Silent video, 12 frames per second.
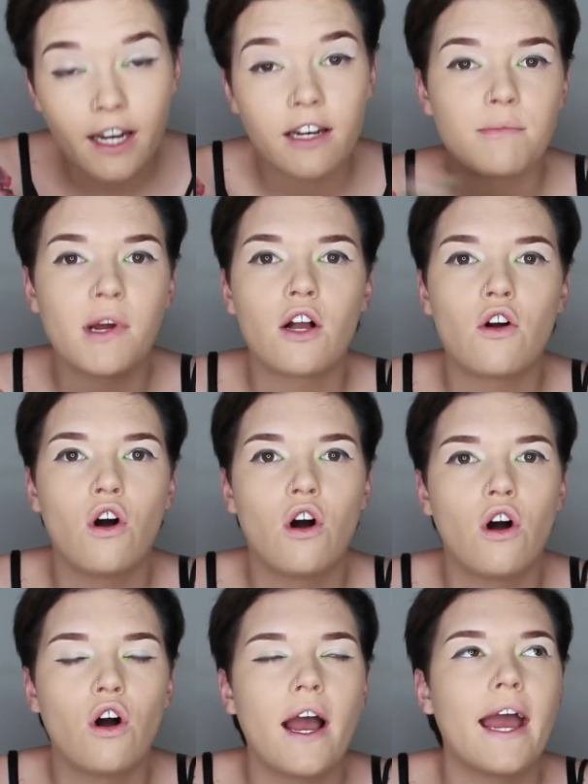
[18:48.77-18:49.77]
out of my
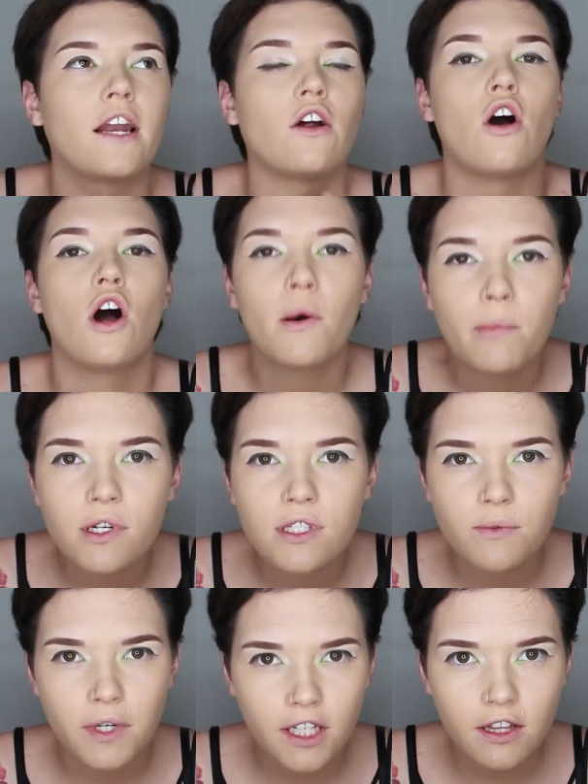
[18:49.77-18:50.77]
car at half
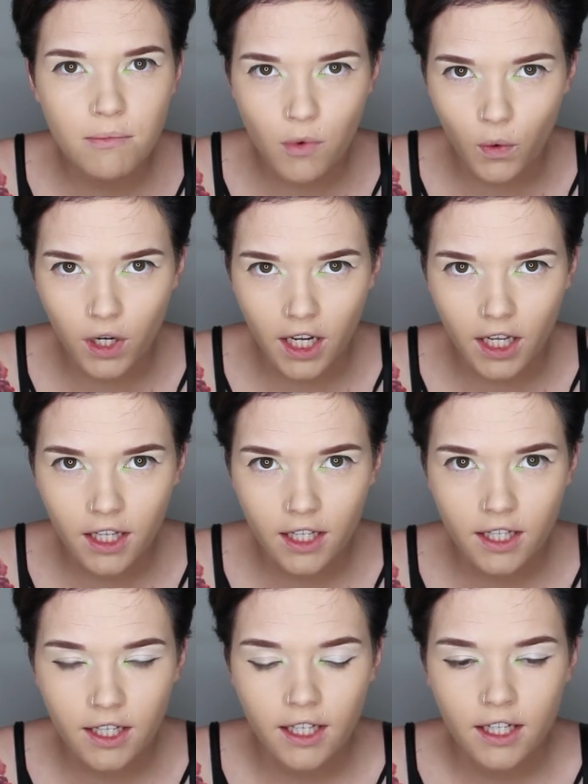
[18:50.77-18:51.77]
past one in the morning,
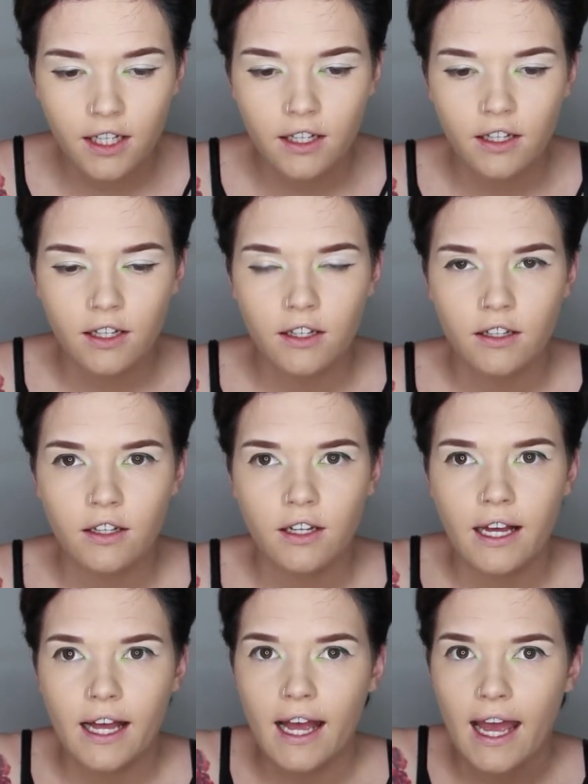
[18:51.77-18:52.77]

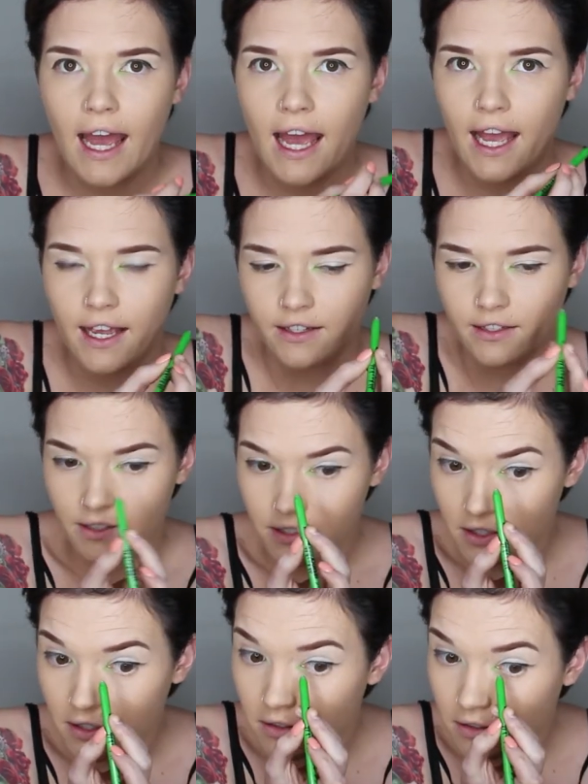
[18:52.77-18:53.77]

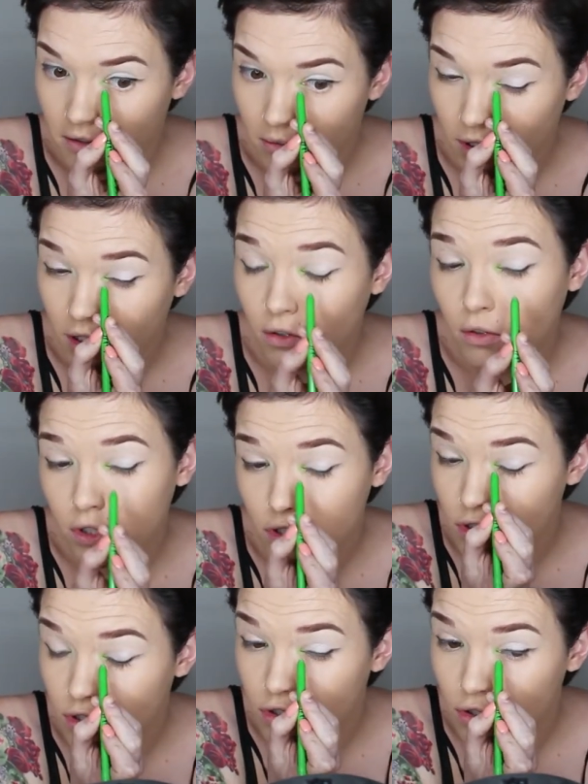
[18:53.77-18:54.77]
and, well, quarter
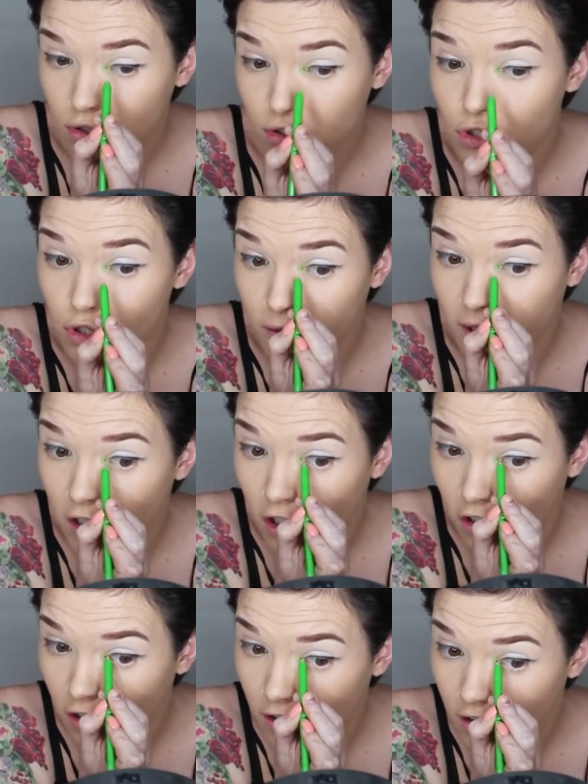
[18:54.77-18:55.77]
to two, two
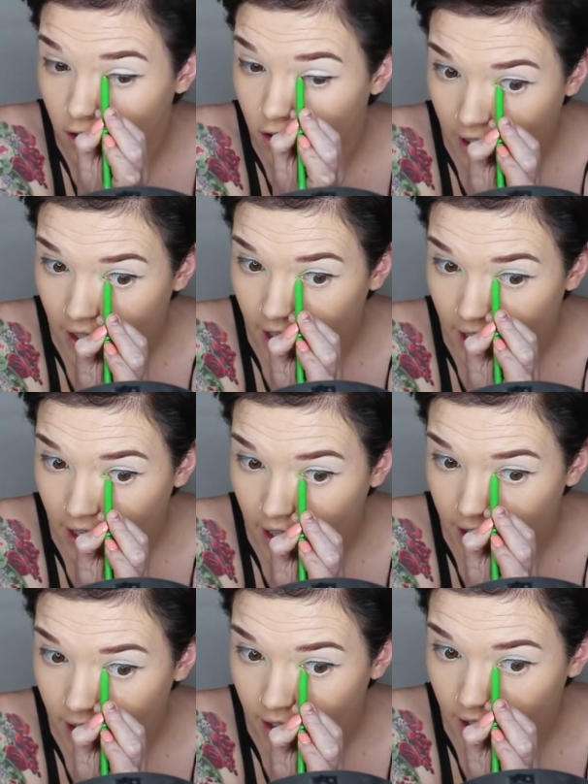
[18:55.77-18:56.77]
o'clock.
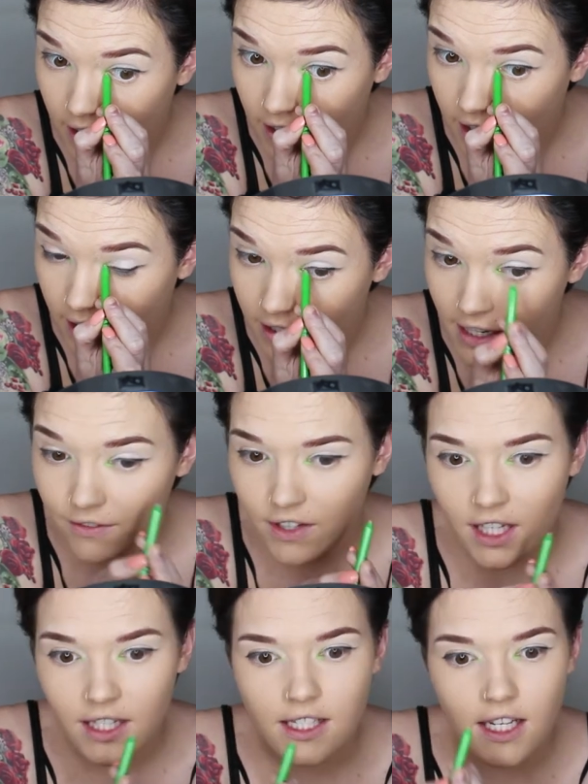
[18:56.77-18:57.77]
And
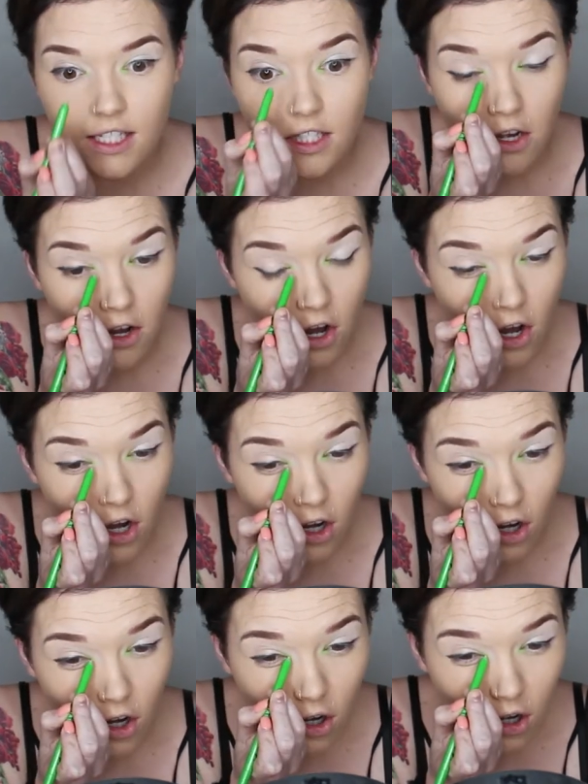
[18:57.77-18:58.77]
David then says,
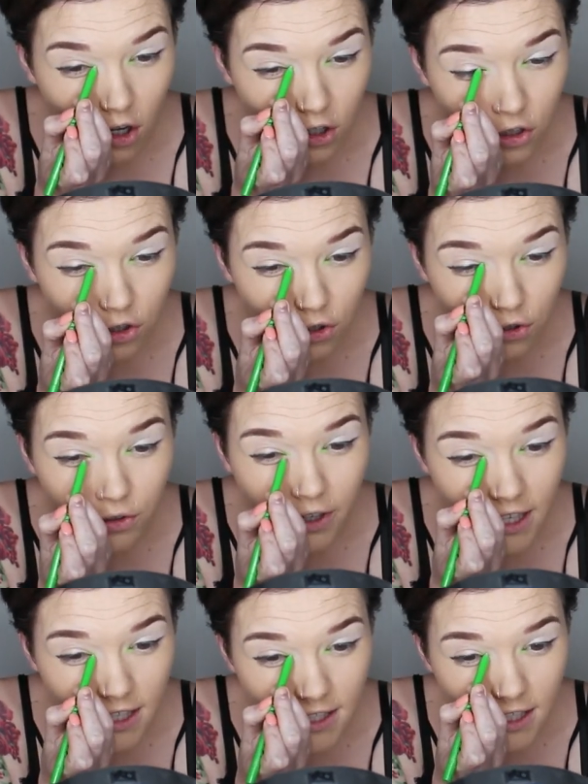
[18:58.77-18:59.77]
are you
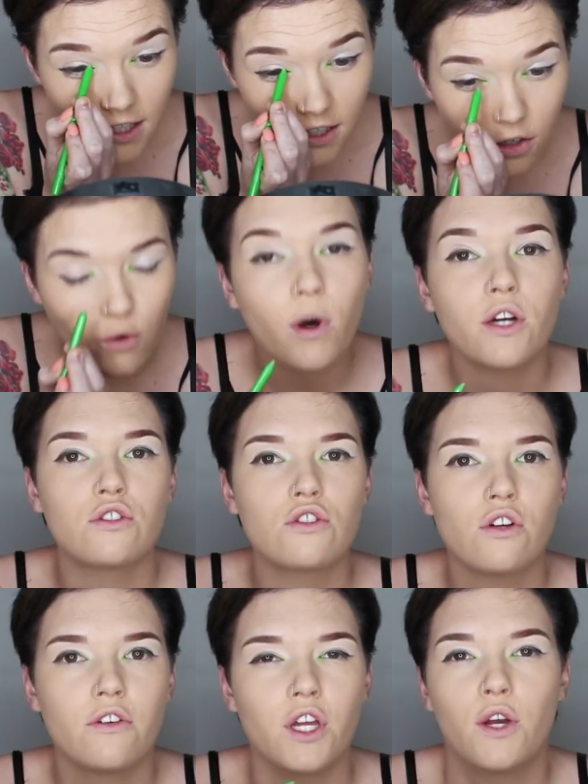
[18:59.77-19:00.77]
crazy? Quote,
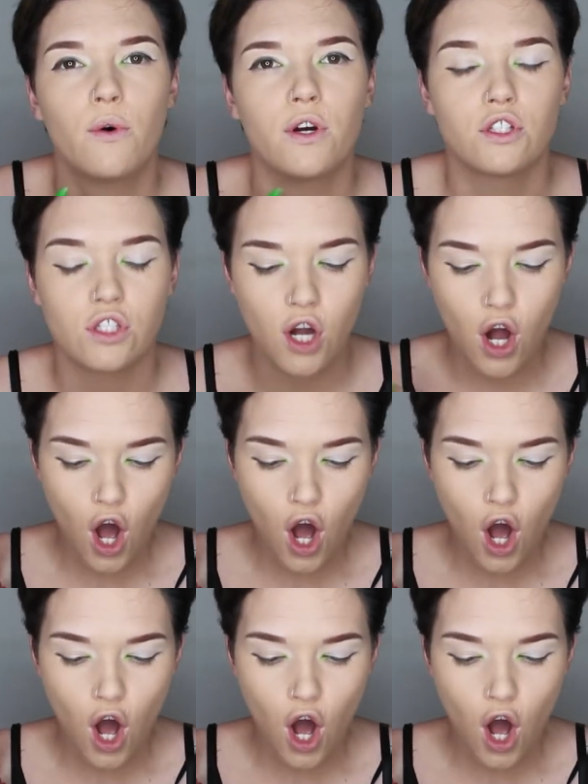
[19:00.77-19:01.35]
sorry, quote,